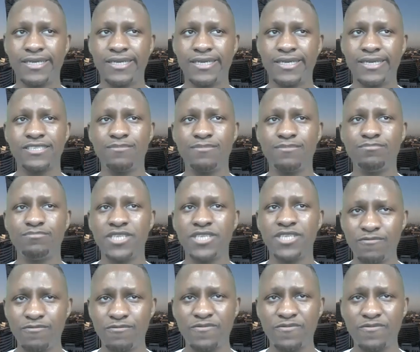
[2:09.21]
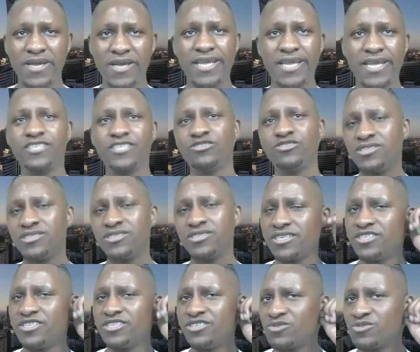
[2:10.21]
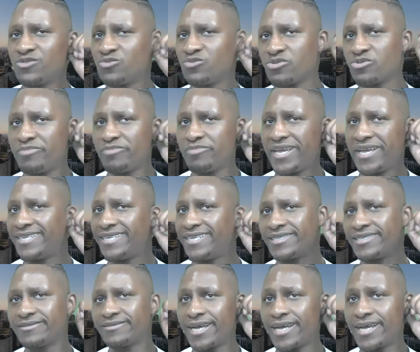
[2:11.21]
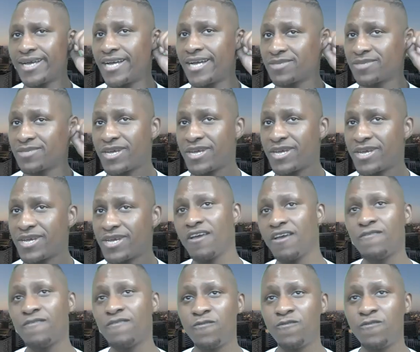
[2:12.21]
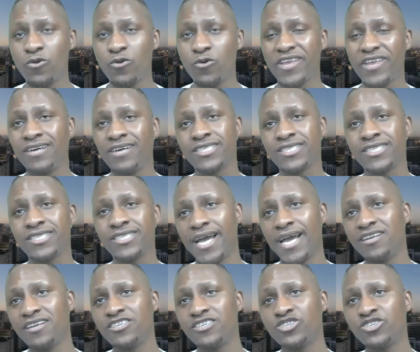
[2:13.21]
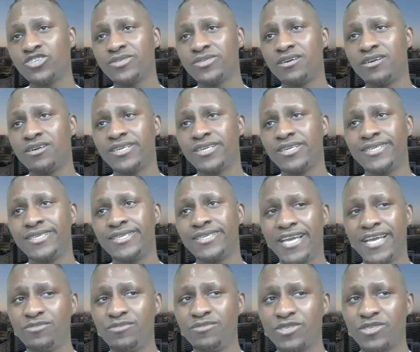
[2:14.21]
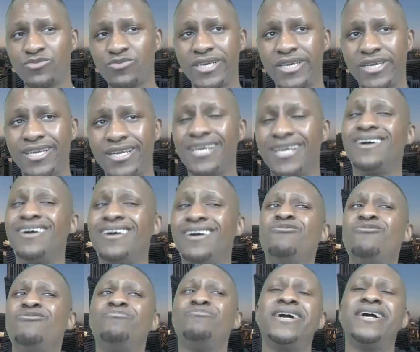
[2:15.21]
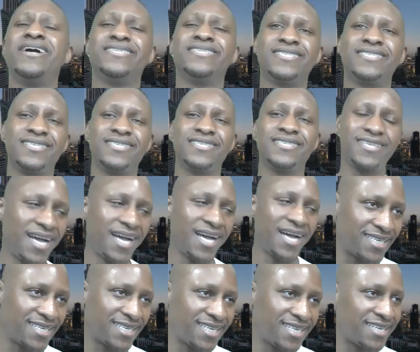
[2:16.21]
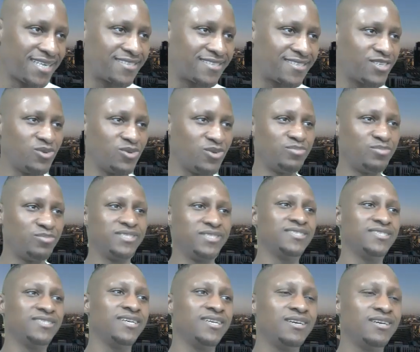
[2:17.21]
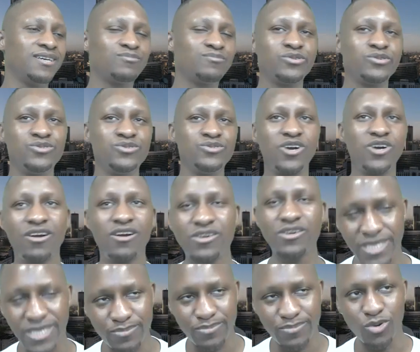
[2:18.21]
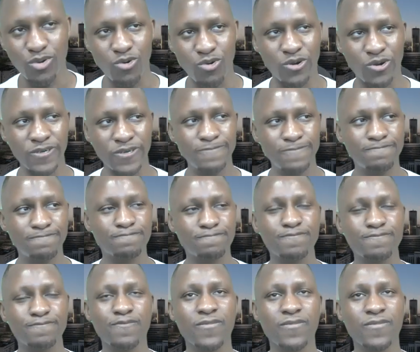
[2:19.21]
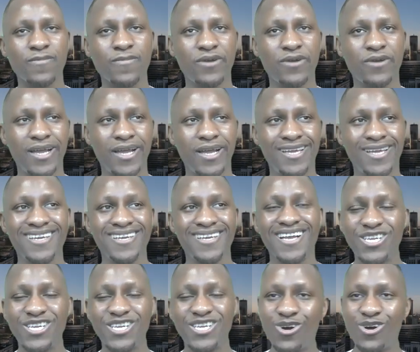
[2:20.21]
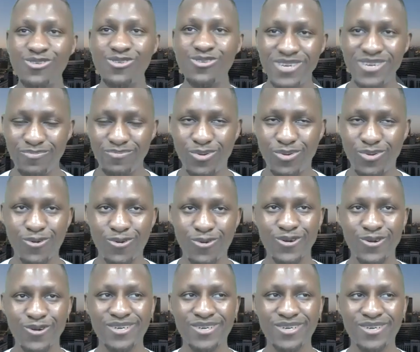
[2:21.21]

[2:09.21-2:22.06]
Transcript: Some dumb financial decisions were made. I spent 4,900 on an engagement ring. Oh my God, that is stupid. Bro, you're already poor, right? You're already poor.